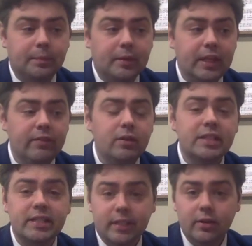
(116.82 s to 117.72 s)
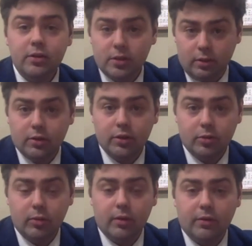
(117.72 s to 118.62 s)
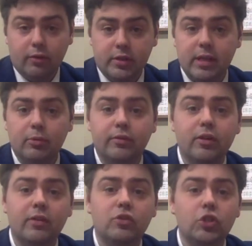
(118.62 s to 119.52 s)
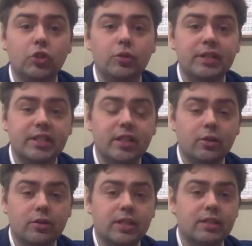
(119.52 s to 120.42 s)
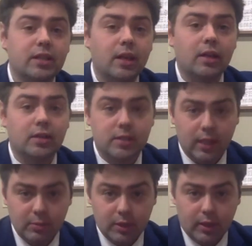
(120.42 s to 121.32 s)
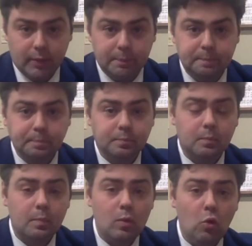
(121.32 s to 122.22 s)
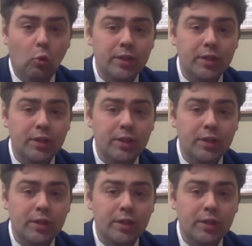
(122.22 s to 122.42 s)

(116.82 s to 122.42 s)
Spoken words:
Even singers, though, could do both. For example, if you have two singers singing at the same time, one